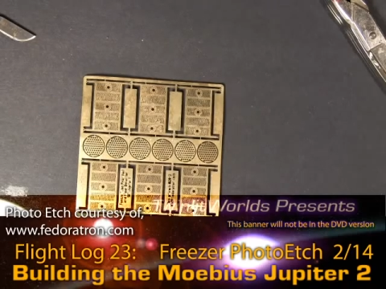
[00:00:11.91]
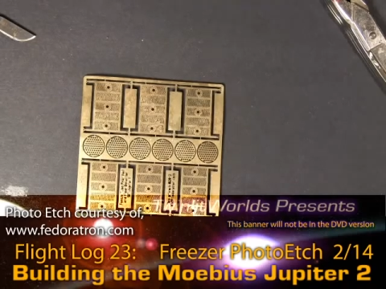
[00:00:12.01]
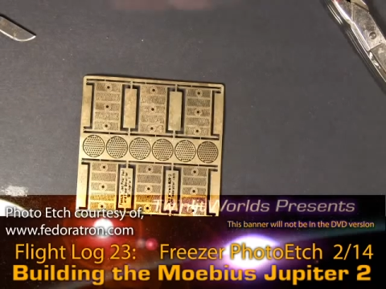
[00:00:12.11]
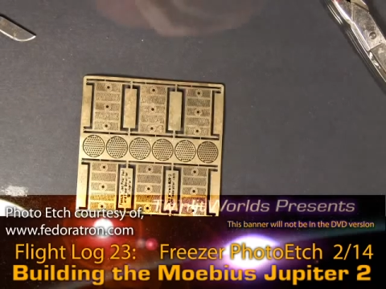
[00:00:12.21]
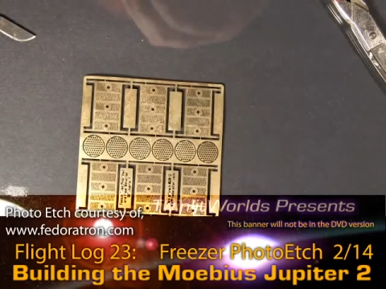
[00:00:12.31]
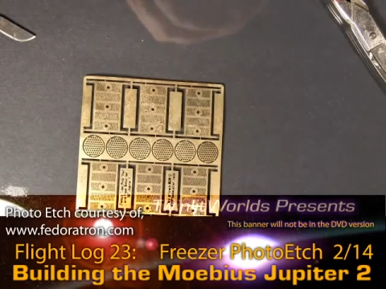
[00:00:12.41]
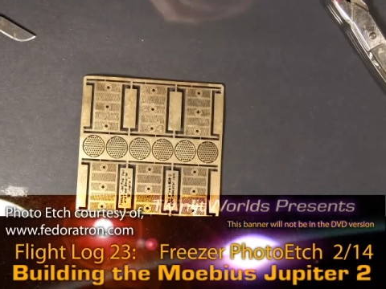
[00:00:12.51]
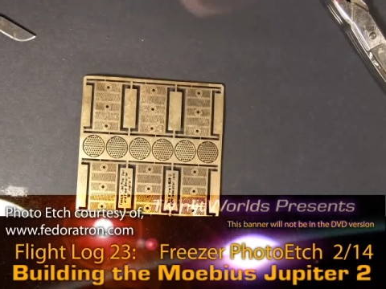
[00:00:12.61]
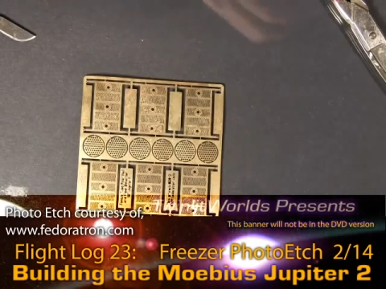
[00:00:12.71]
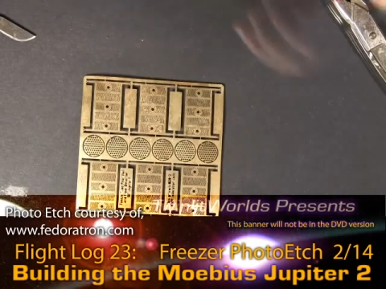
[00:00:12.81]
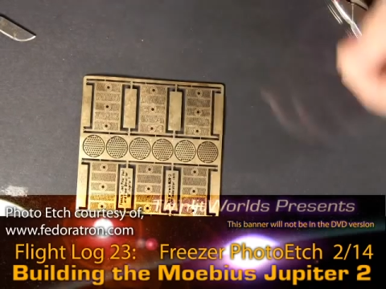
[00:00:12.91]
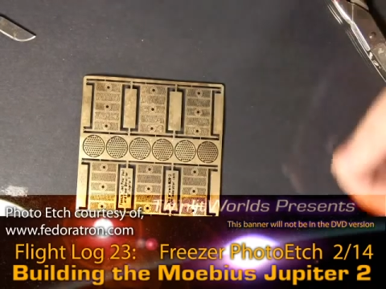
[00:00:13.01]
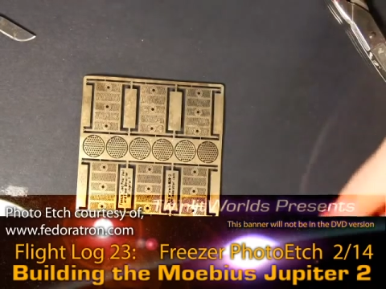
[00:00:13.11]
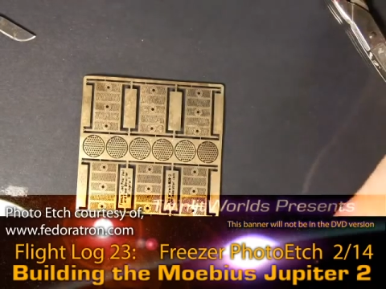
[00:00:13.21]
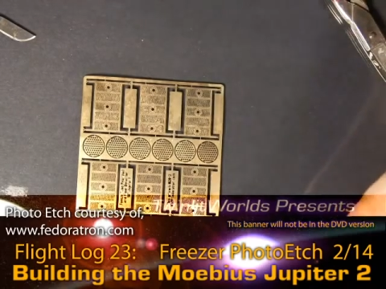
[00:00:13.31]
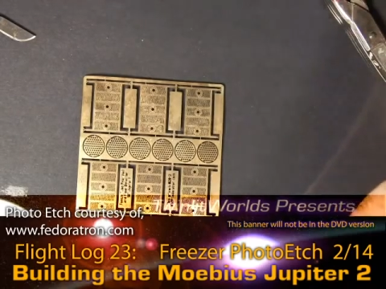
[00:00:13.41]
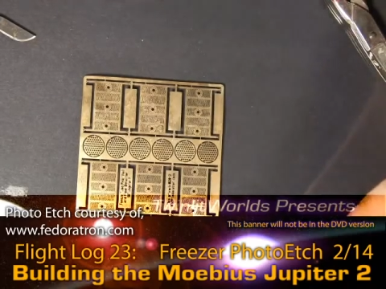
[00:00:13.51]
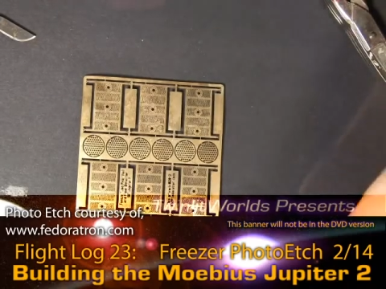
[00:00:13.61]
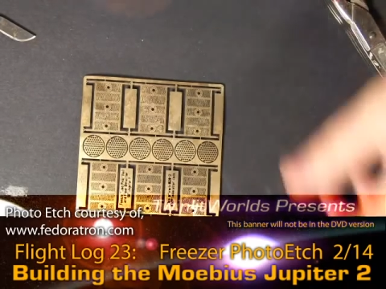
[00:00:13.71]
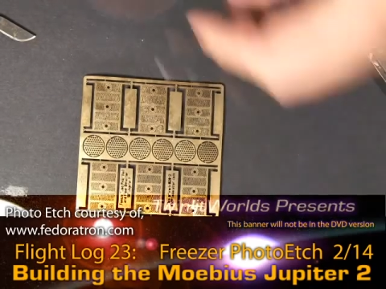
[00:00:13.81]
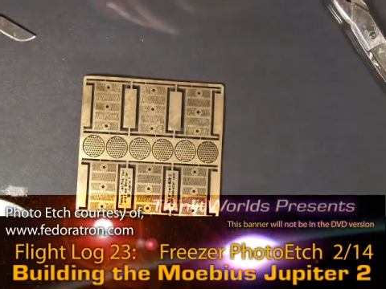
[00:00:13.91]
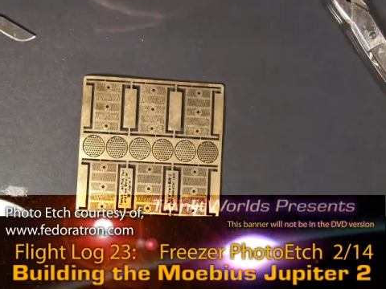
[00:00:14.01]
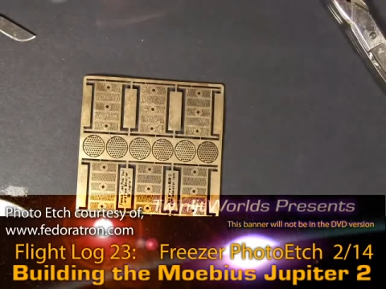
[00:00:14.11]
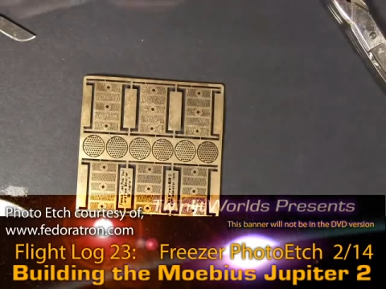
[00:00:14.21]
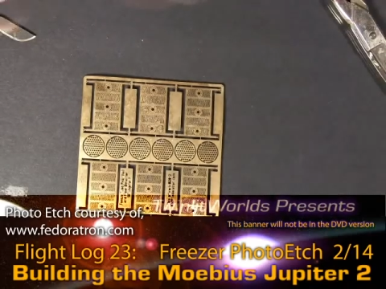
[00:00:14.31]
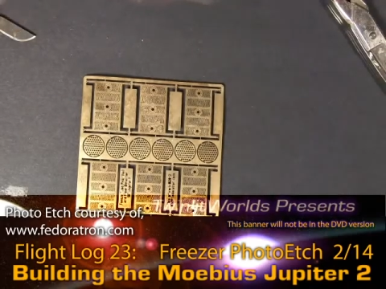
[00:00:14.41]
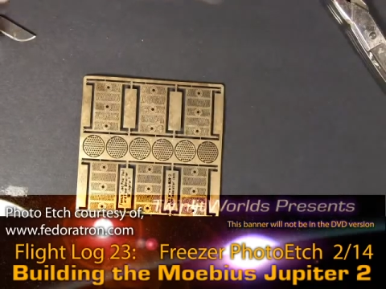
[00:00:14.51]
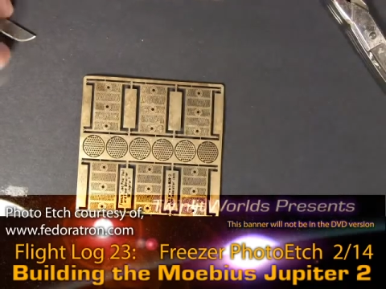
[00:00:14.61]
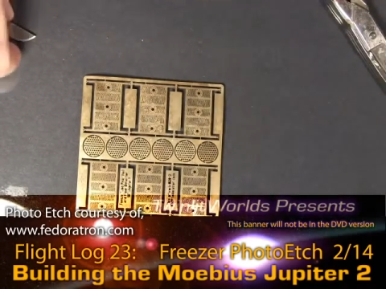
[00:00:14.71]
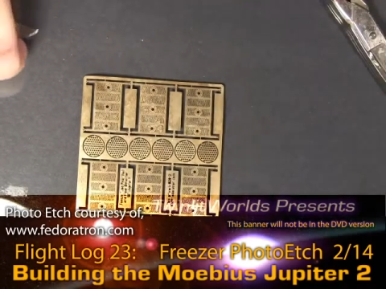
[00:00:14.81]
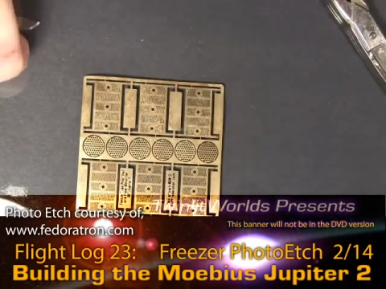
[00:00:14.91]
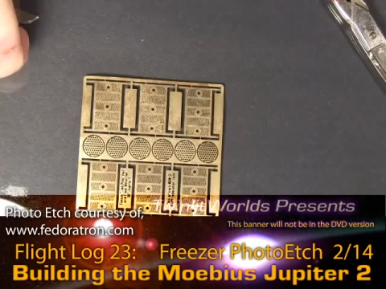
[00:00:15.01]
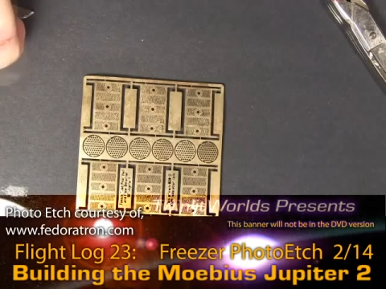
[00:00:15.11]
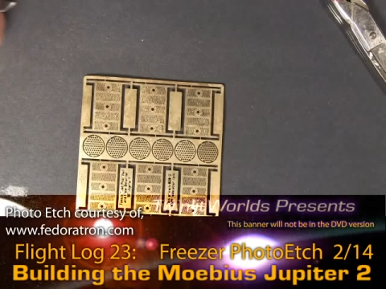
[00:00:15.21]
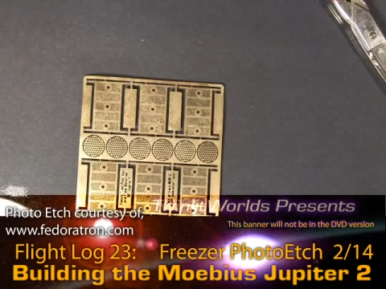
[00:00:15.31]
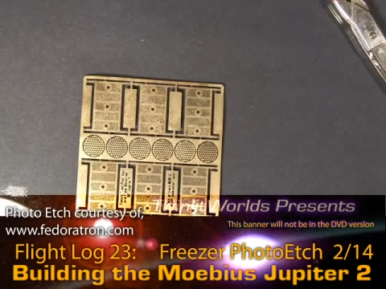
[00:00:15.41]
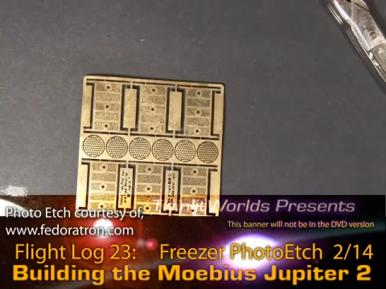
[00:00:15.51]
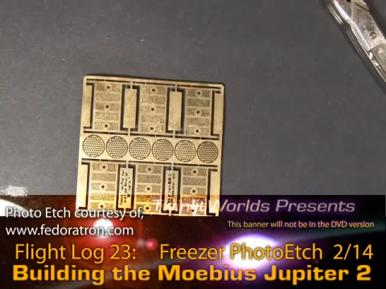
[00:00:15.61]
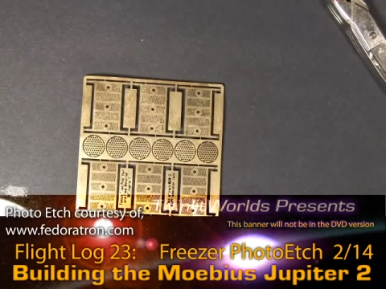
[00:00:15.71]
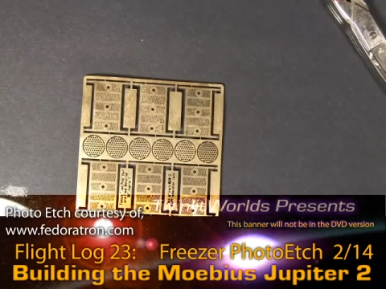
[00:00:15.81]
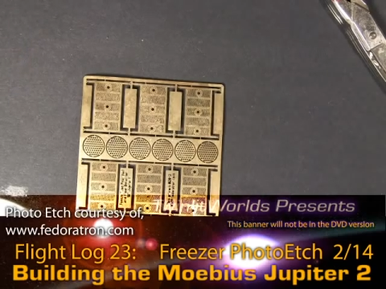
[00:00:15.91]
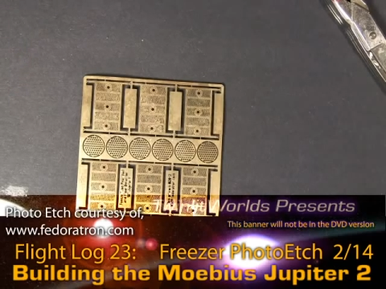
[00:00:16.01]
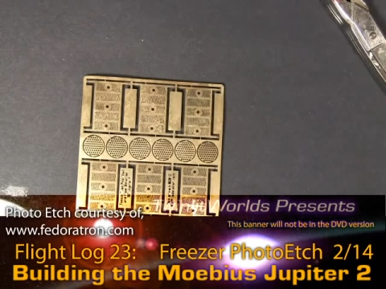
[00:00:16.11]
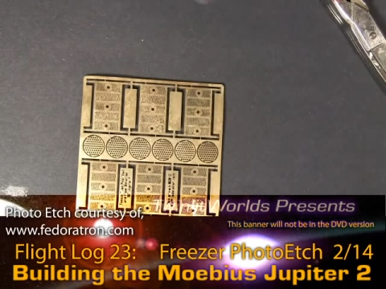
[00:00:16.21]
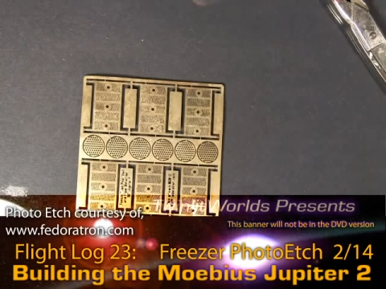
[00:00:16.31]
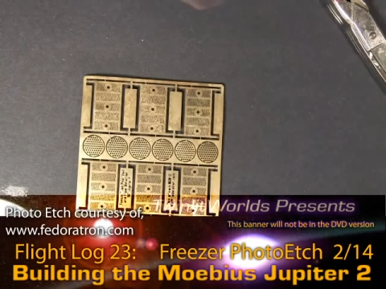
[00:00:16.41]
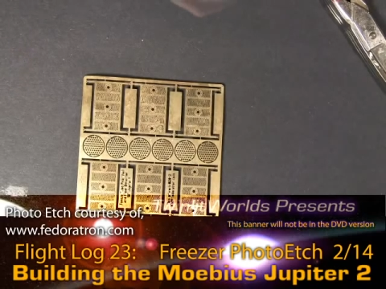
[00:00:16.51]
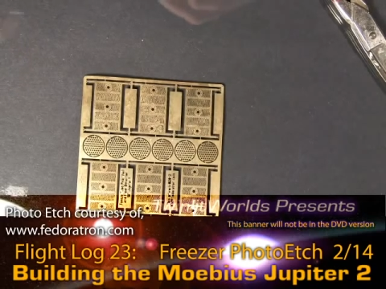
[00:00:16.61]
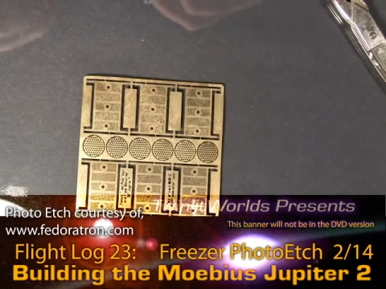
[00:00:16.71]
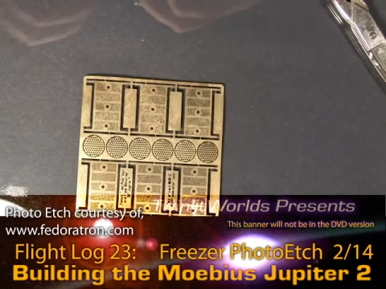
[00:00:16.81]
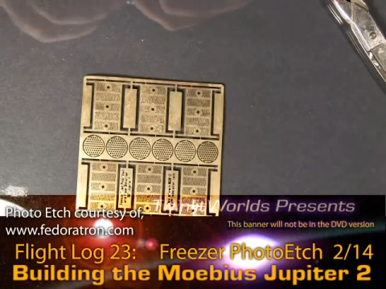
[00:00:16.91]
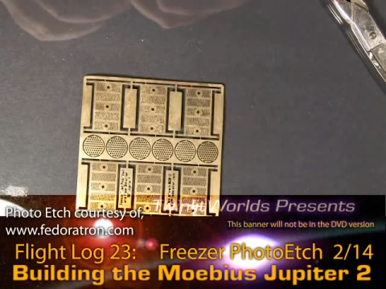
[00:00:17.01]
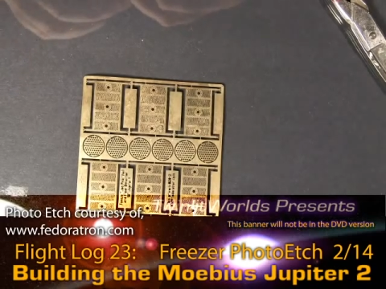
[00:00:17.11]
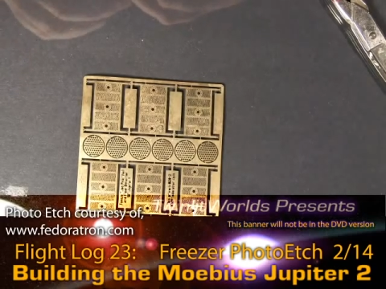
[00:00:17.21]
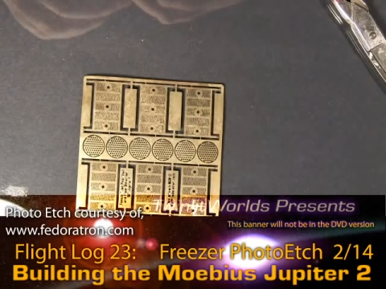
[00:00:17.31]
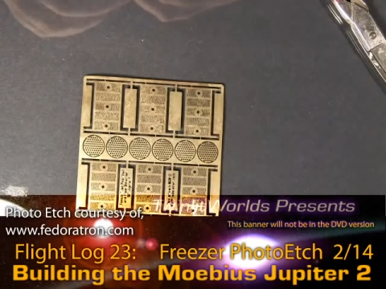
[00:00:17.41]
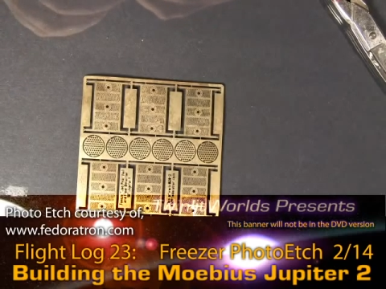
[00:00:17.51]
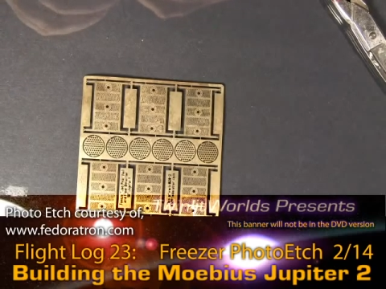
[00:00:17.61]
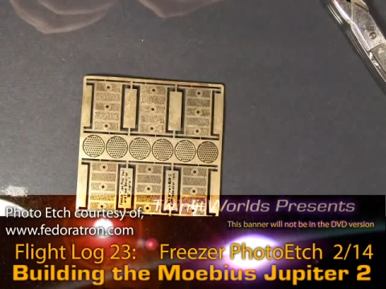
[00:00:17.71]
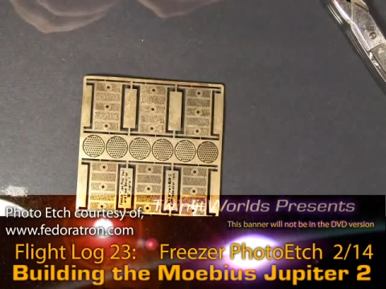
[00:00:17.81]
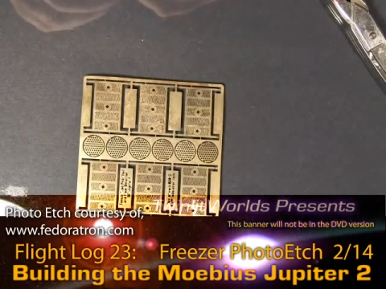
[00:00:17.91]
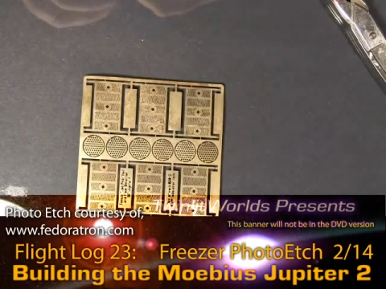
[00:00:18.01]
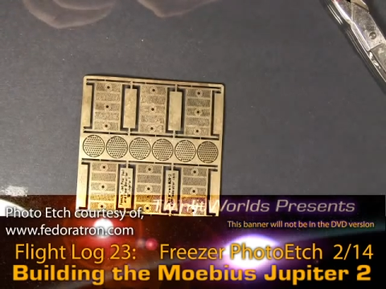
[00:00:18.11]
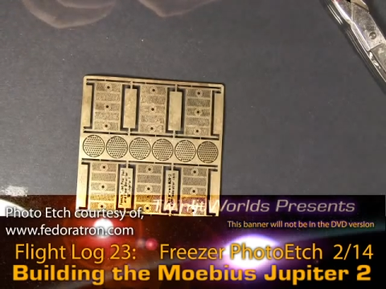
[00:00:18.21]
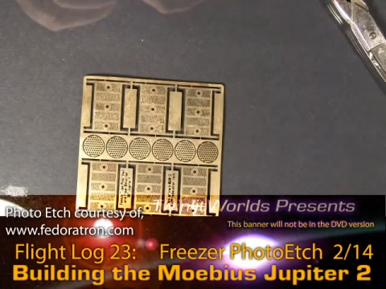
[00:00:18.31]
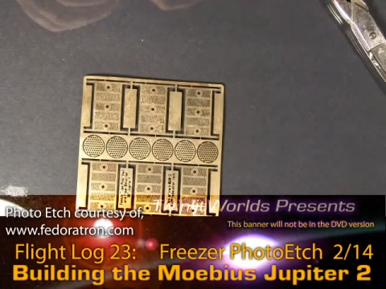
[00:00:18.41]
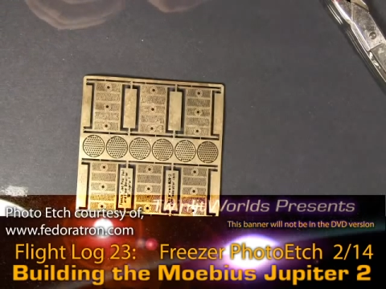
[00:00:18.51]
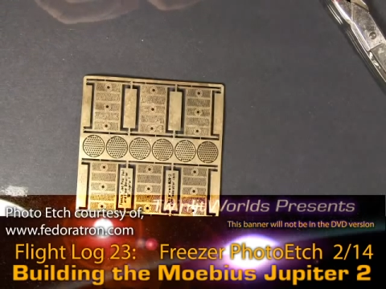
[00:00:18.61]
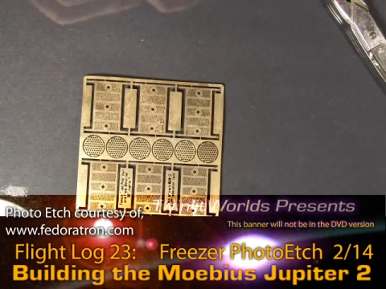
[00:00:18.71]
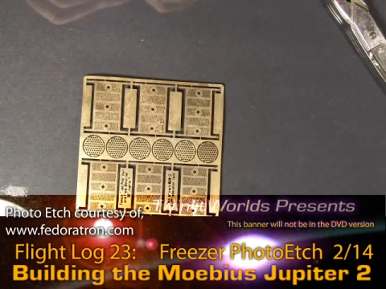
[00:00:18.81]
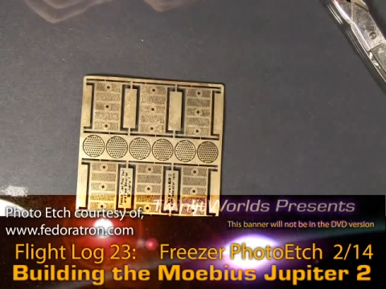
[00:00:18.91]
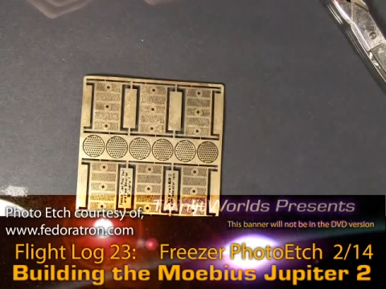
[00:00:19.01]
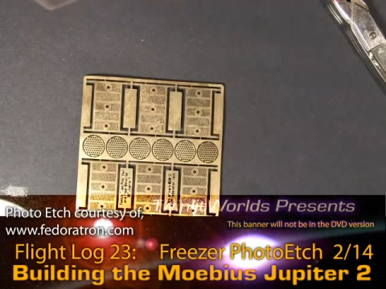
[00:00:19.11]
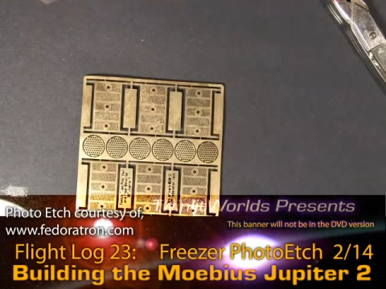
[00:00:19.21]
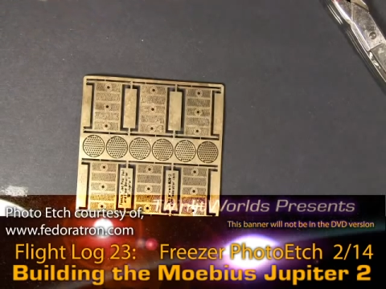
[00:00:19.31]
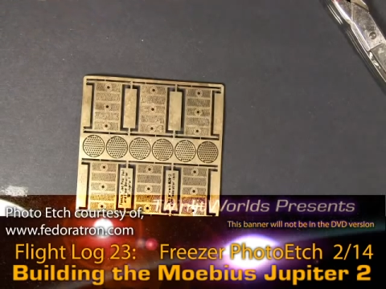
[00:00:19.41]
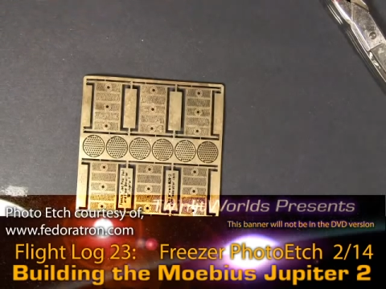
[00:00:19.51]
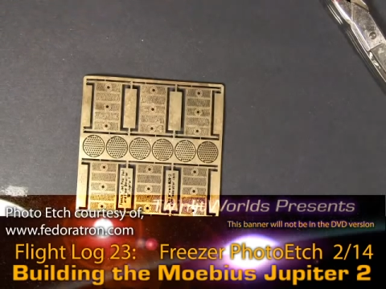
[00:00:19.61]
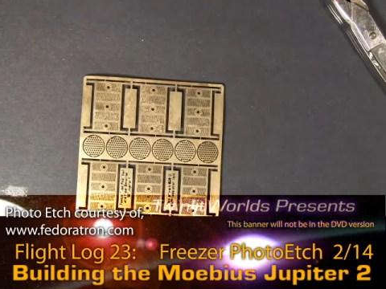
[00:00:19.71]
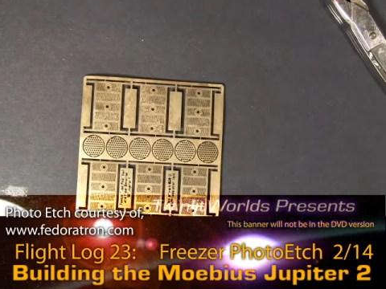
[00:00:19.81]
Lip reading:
[unreadable: no face in view]